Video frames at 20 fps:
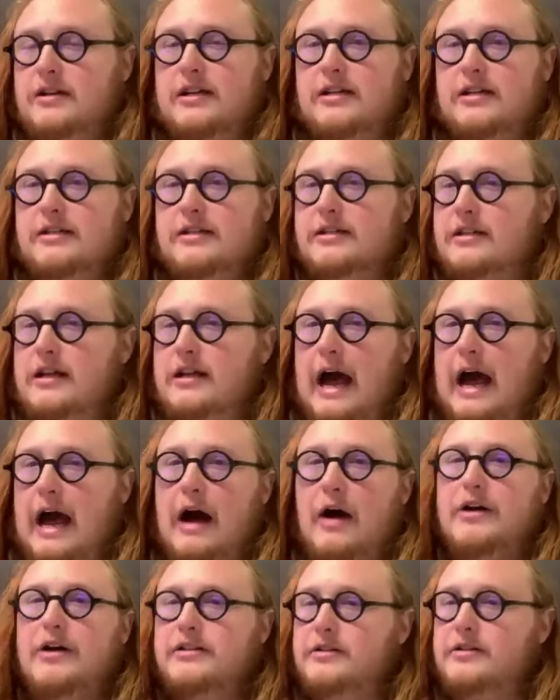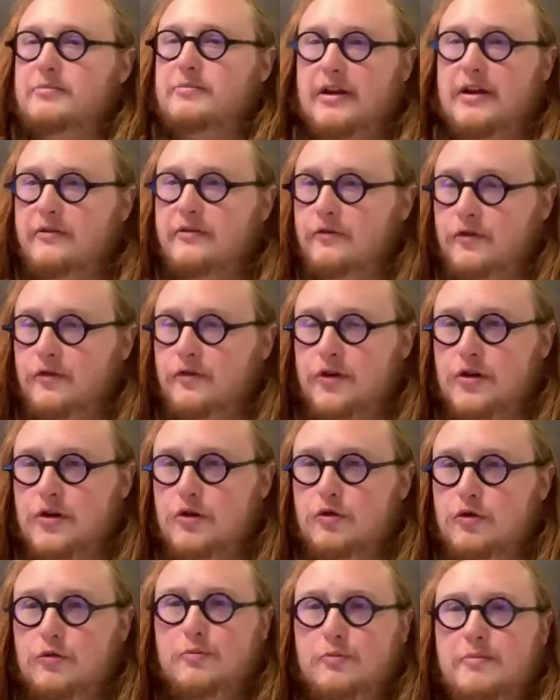Is how has it been for
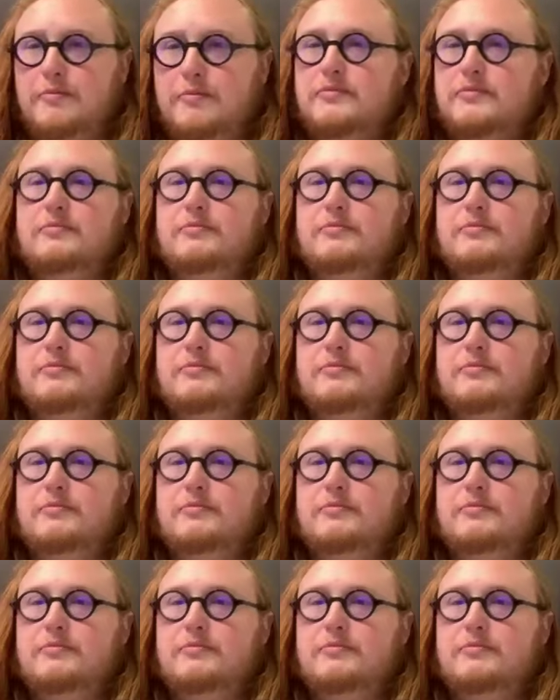you